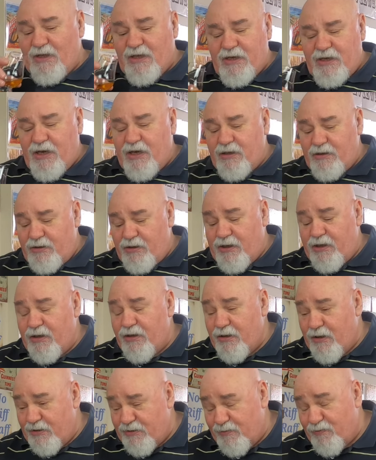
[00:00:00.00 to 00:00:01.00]

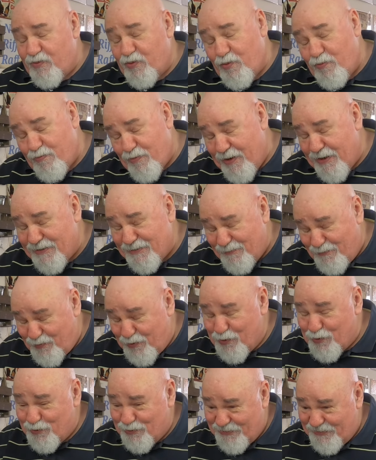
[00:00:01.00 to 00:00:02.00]
It's
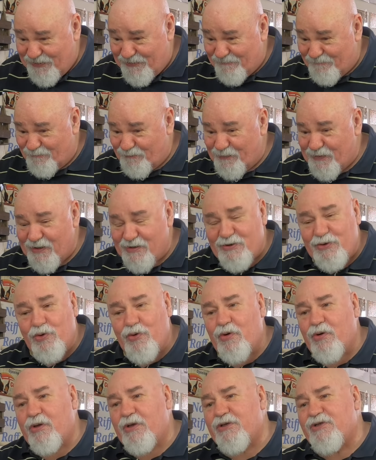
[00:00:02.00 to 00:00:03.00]
boozy. There's
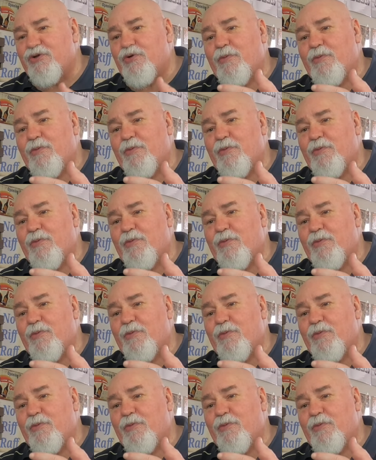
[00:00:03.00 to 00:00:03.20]
not